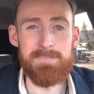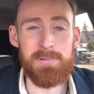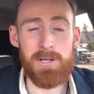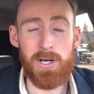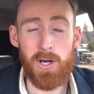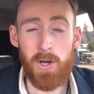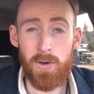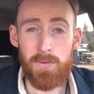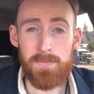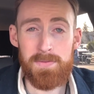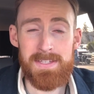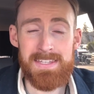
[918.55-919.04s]
But
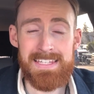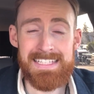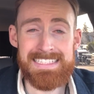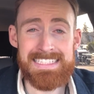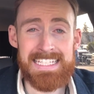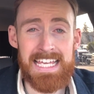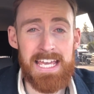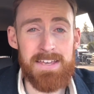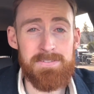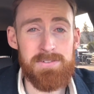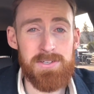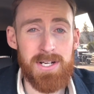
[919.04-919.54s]
hopefully this
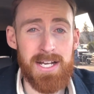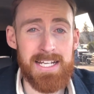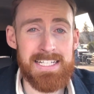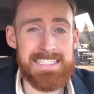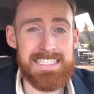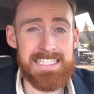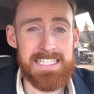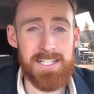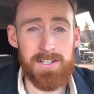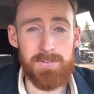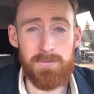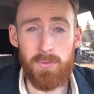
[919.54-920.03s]
gave you an
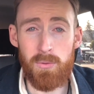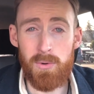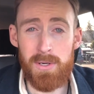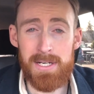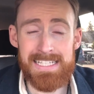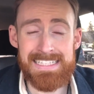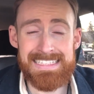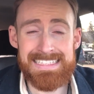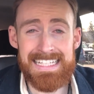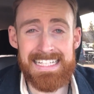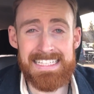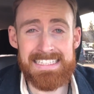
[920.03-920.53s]
idea of what
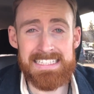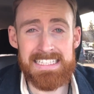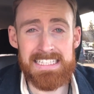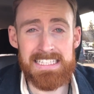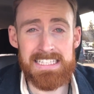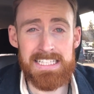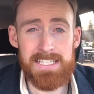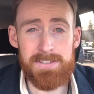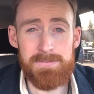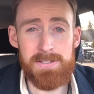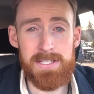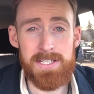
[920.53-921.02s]
it's like to
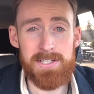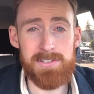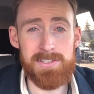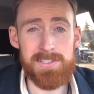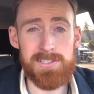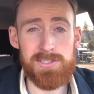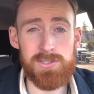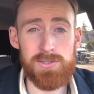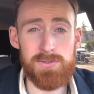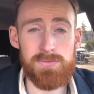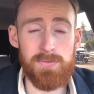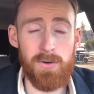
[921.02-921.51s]
live here
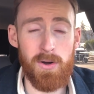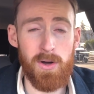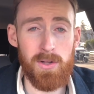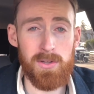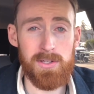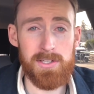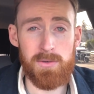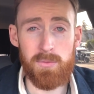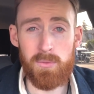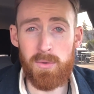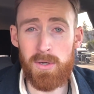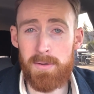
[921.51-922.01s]
in Duvall
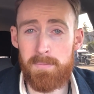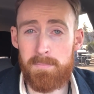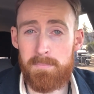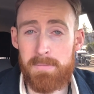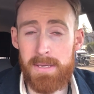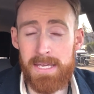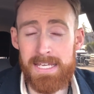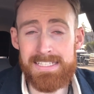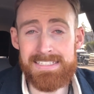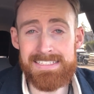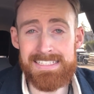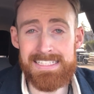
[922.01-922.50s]
and what
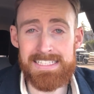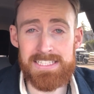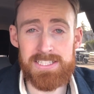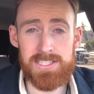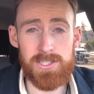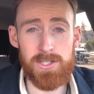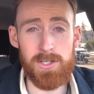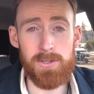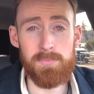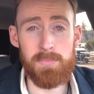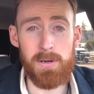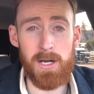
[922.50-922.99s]
makes it
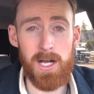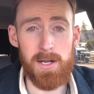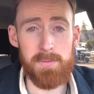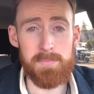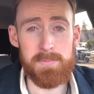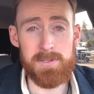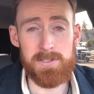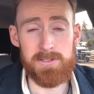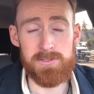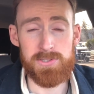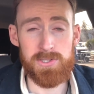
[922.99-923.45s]
so popular.